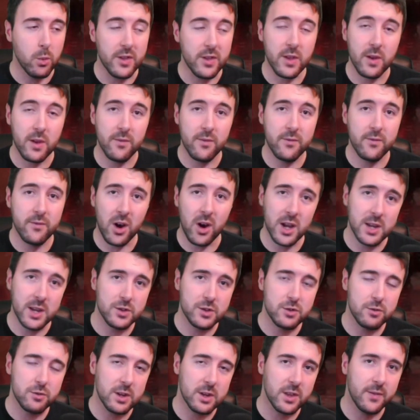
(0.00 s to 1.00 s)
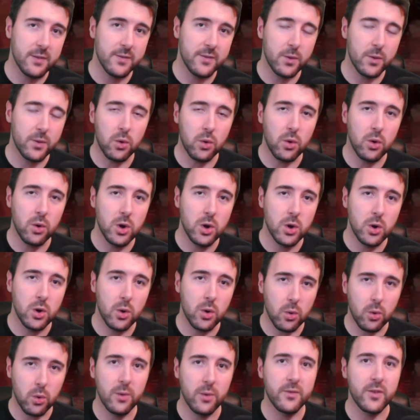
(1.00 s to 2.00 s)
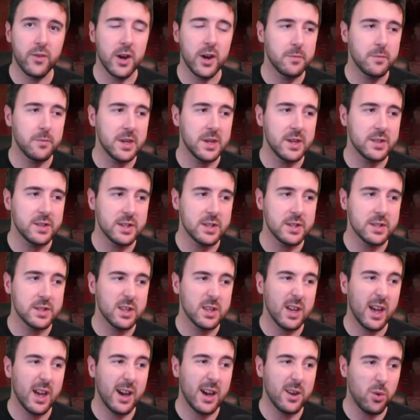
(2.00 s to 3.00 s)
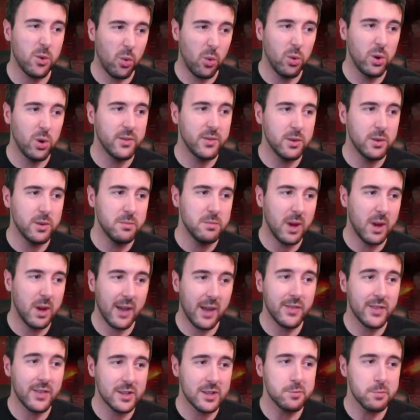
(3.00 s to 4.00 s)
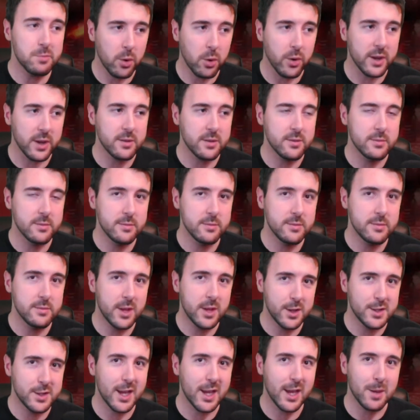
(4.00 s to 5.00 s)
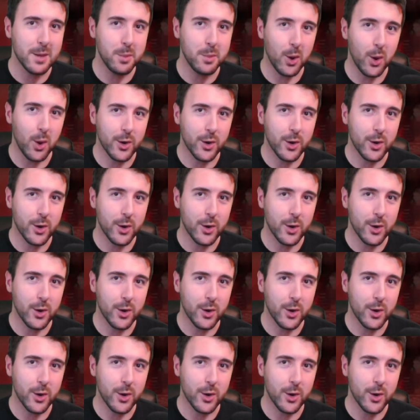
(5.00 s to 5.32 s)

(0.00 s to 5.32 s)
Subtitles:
with 5 strength 4 or 5 pieces, and all of them at this point can take